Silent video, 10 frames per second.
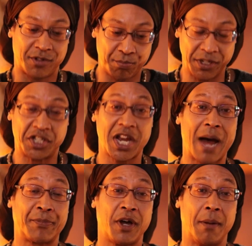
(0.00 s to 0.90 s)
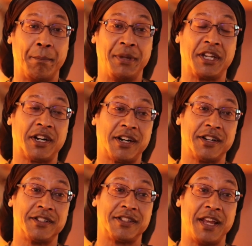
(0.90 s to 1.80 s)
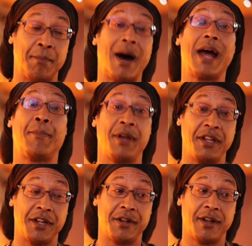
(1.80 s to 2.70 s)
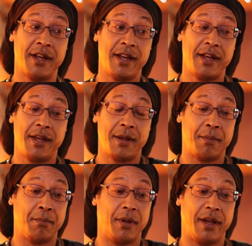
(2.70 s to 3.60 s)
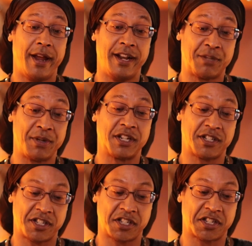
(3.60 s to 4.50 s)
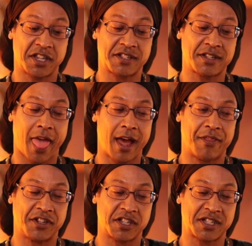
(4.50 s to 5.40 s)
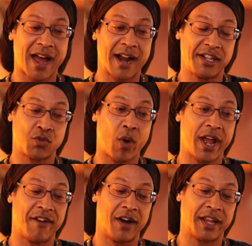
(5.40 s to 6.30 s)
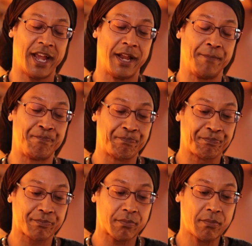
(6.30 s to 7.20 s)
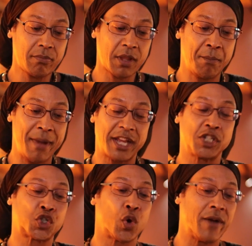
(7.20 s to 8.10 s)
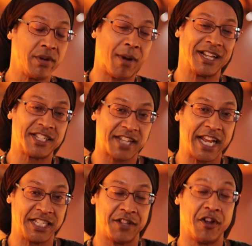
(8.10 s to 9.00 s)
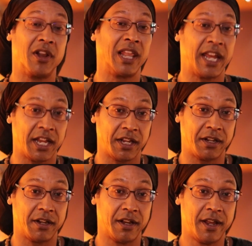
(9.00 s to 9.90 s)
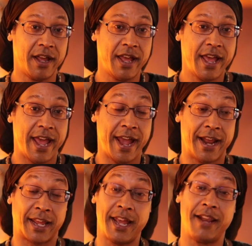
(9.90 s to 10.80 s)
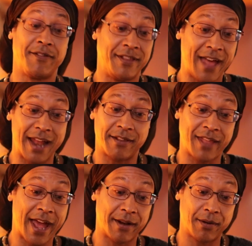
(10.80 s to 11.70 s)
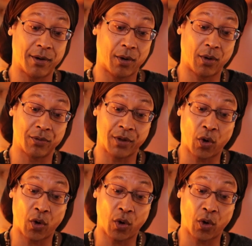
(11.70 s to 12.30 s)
been chopped up because, in my opinion, and it's because it's the society's way of, again, making sure everybody stays in their lane. And again, that the